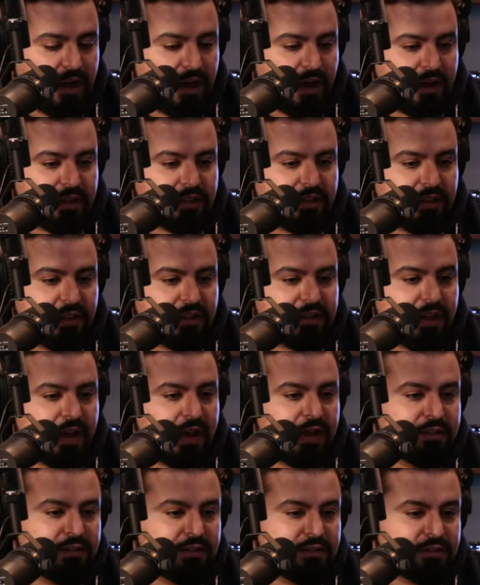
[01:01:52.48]
I think
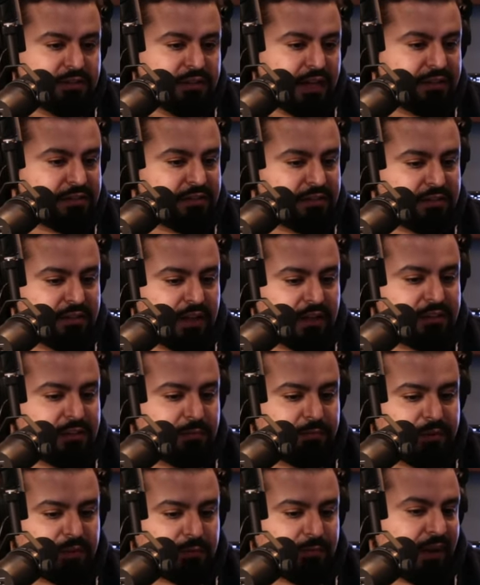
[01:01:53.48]
that that's that's
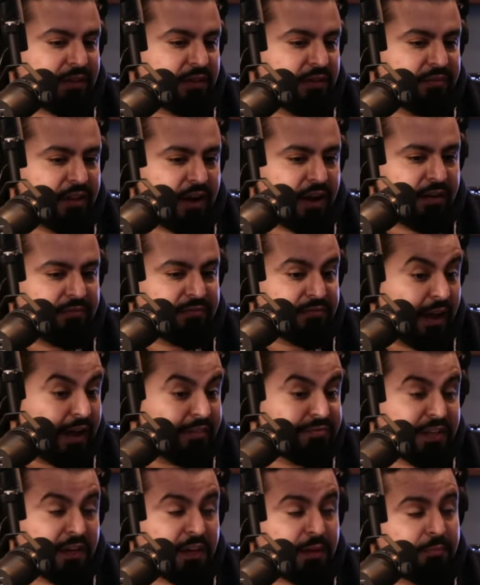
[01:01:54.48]
the perspective that I've
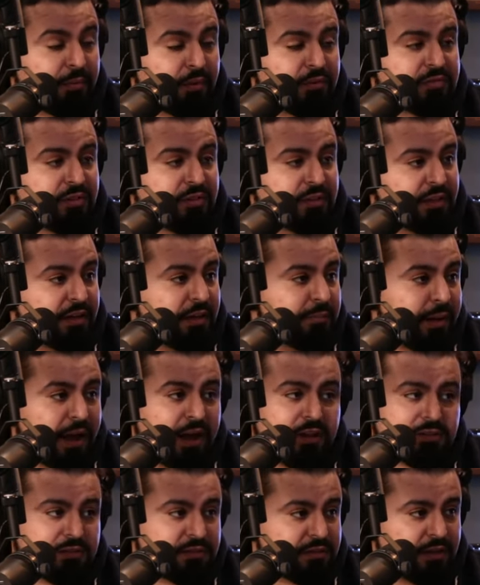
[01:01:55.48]
I've taken personally in the
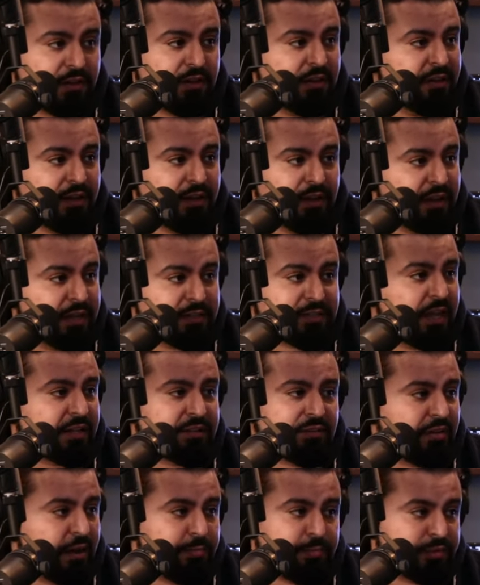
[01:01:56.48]
past. It's an, it's
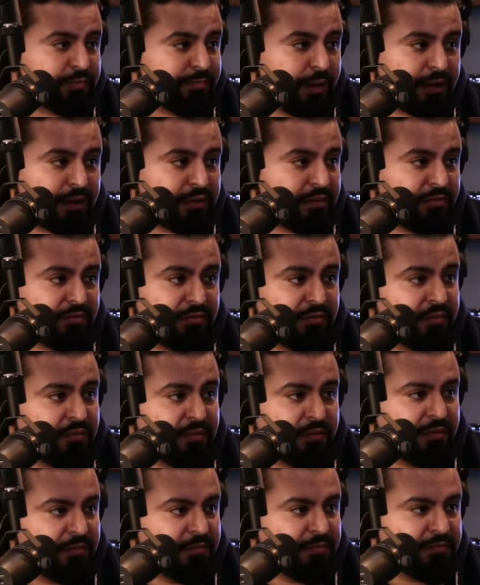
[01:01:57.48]
not the right perspective.
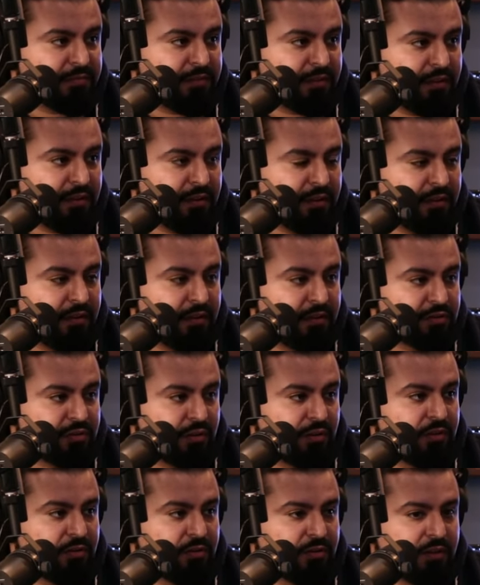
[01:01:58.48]
Right.
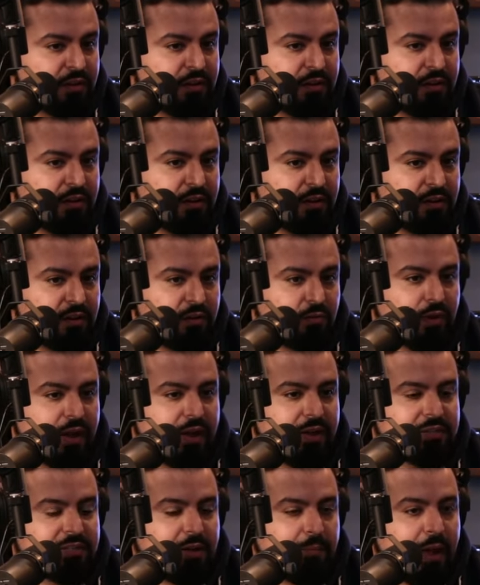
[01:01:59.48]
So
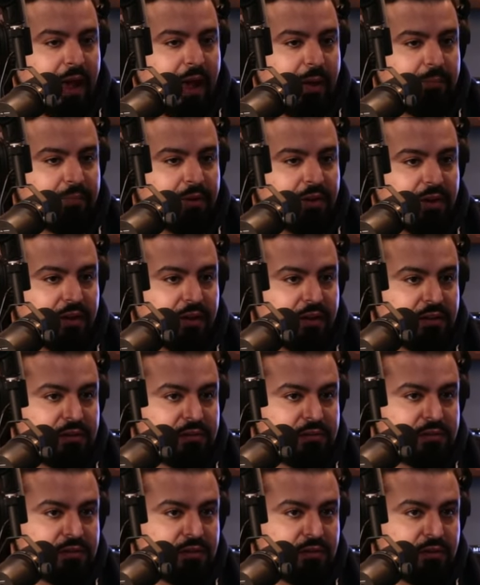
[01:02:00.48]
what ends up happening
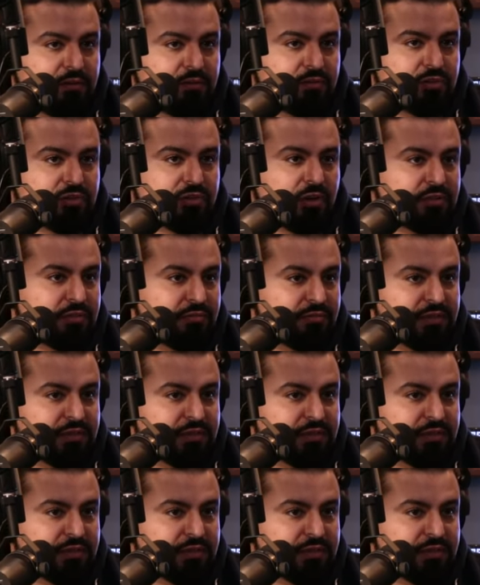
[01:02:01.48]
is you start to